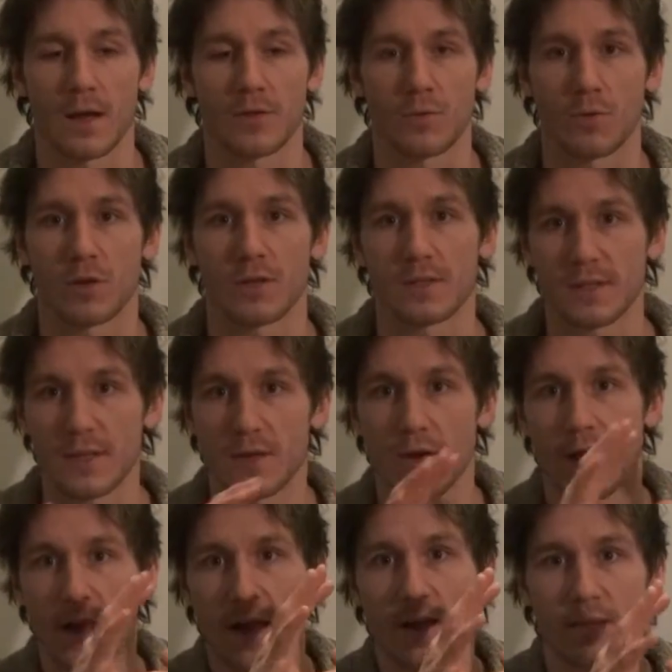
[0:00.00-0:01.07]
towards either
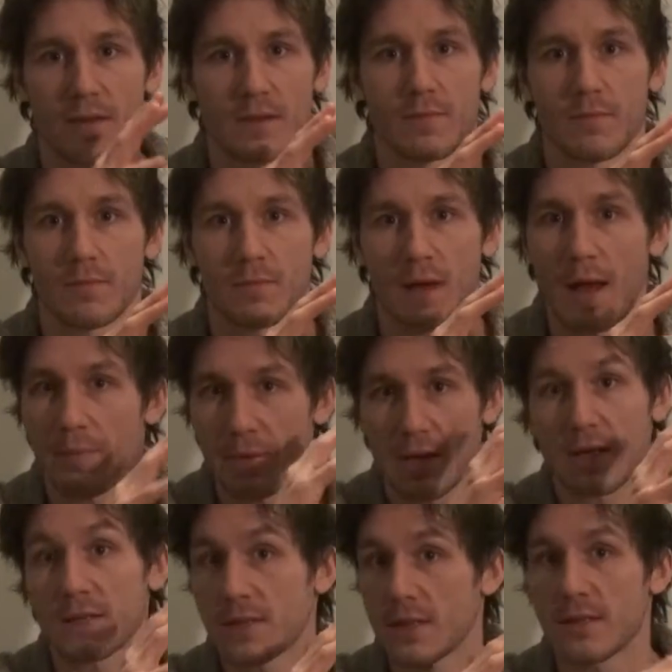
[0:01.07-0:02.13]
health and
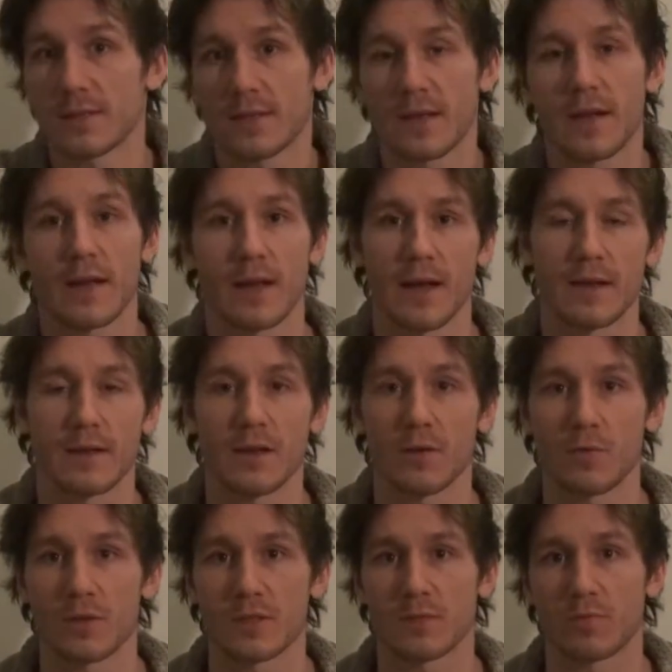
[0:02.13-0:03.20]
happiness, let's say, and the other
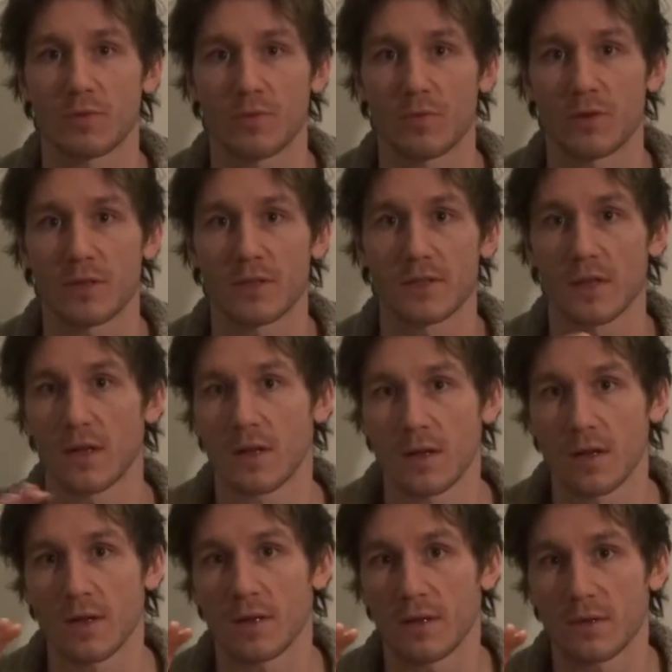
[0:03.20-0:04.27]
one's towards,
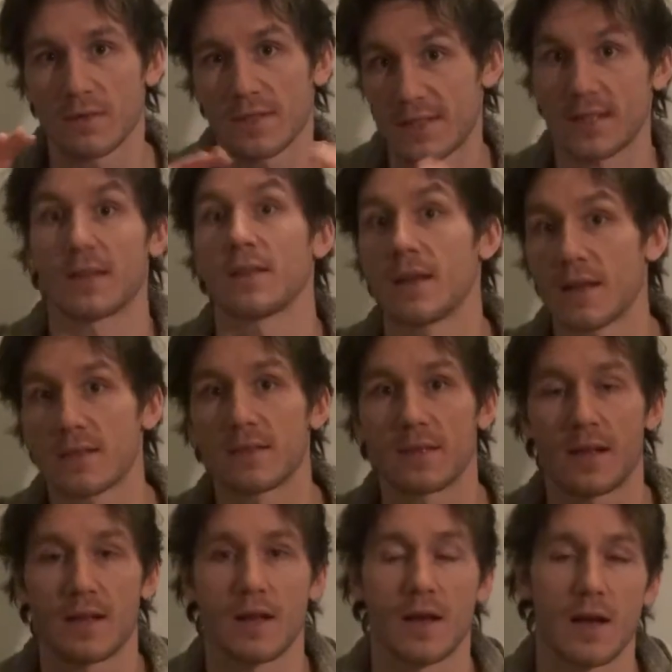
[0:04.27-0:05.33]
you know, sickness
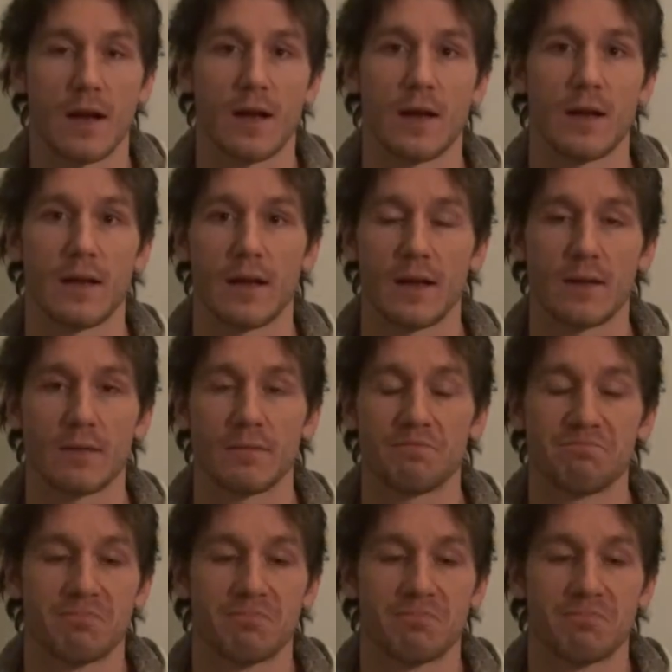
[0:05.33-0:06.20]
and